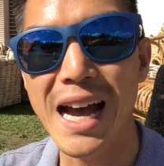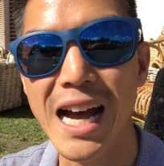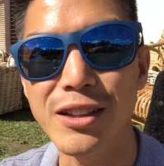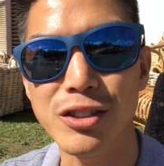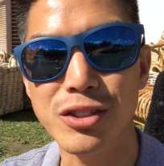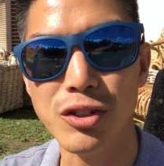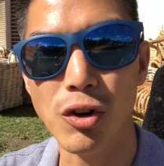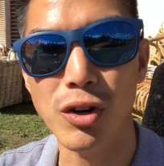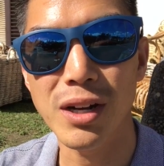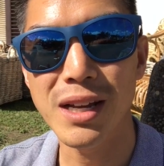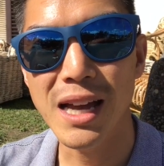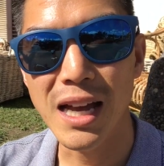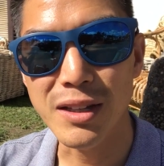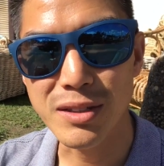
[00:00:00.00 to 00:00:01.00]
had to start
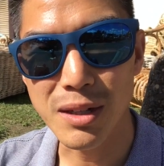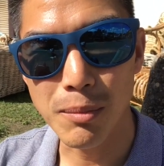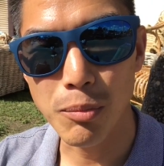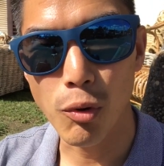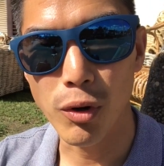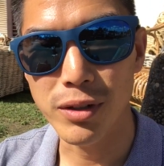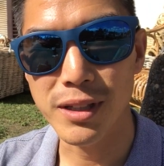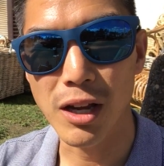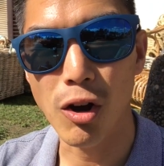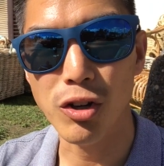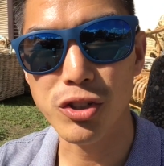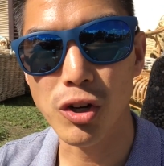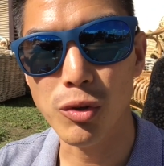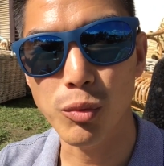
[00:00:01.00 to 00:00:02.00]
at some point. They
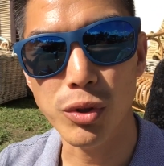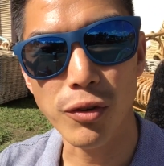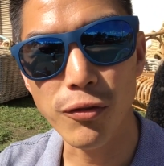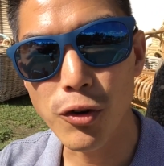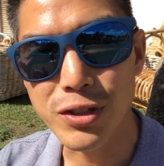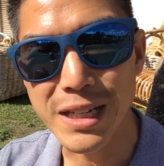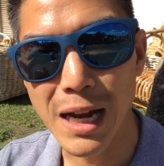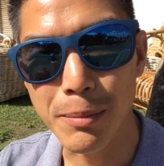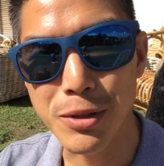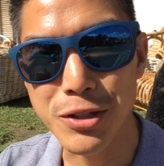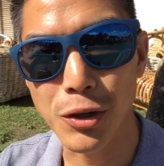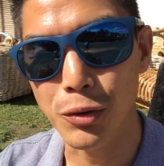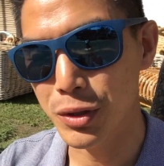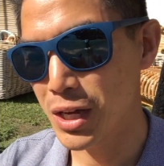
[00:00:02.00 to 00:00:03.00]
all started with their first
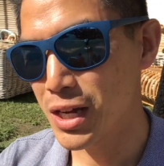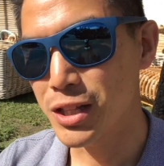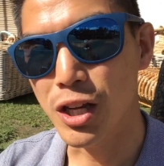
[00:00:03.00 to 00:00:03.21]
episode.